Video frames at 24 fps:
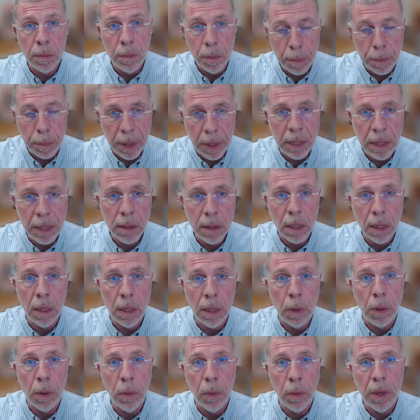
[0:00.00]
basically
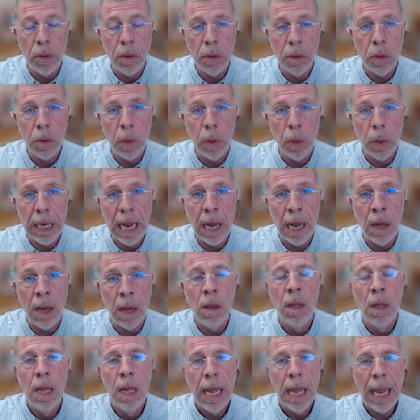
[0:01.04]
what we do is we now
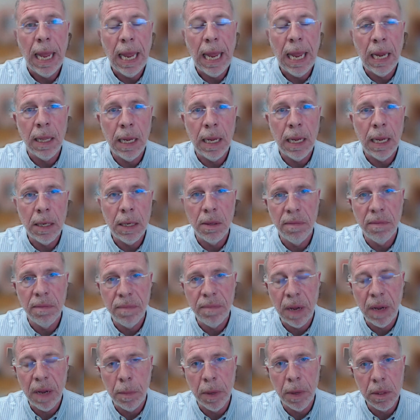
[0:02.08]
add that to the
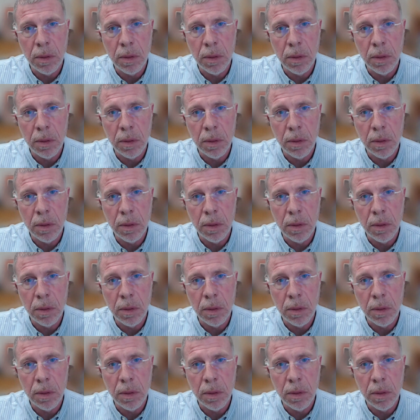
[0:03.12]
fabric.